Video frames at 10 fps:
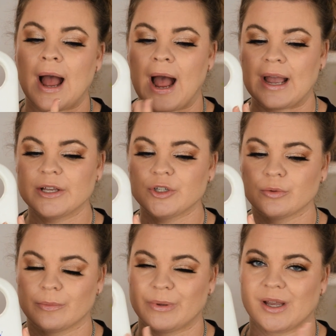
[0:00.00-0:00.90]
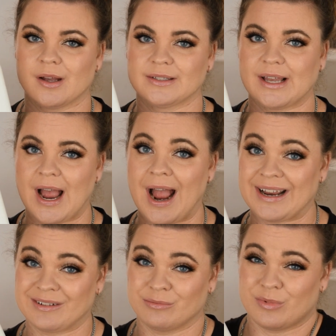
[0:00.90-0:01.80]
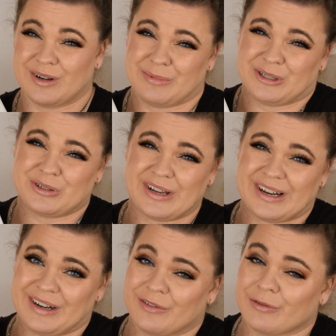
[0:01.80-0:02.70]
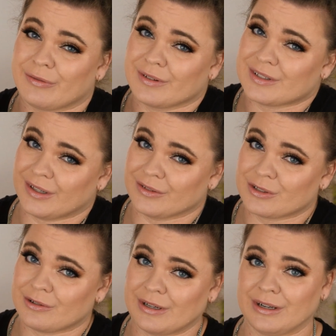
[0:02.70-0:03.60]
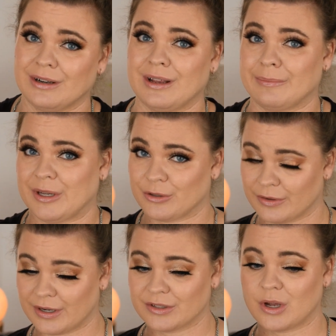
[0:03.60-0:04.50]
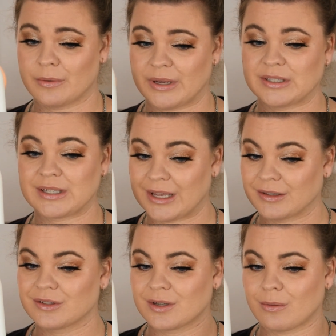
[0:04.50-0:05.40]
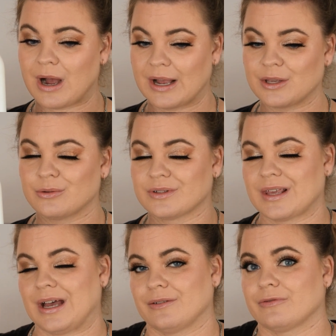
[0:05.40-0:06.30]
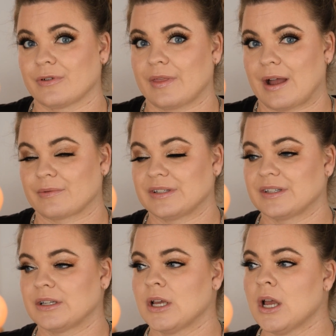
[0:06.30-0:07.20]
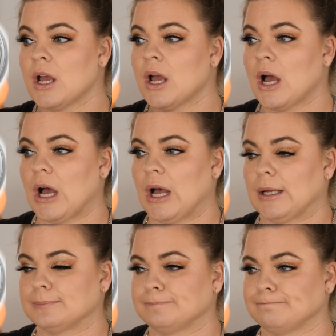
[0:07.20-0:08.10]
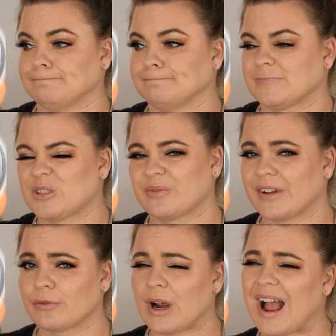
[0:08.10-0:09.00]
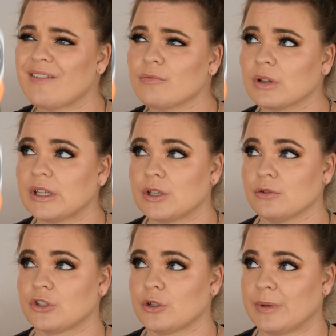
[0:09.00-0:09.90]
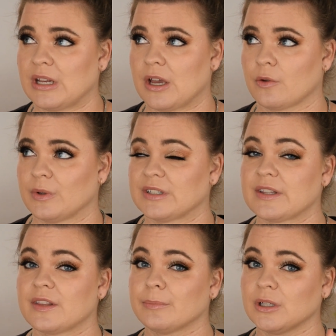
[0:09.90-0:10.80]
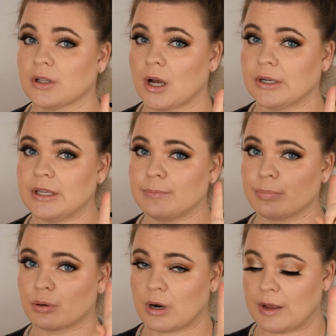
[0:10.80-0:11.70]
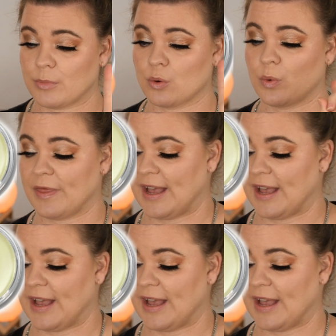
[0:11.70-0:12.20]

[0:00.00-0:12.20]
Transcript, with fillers: I do it because I want to make sure I get enough sunscreen and make sure that it's on my skin, so I use that for that reason. Um, therefore, I haven't really used too many other ones. The Milani primer with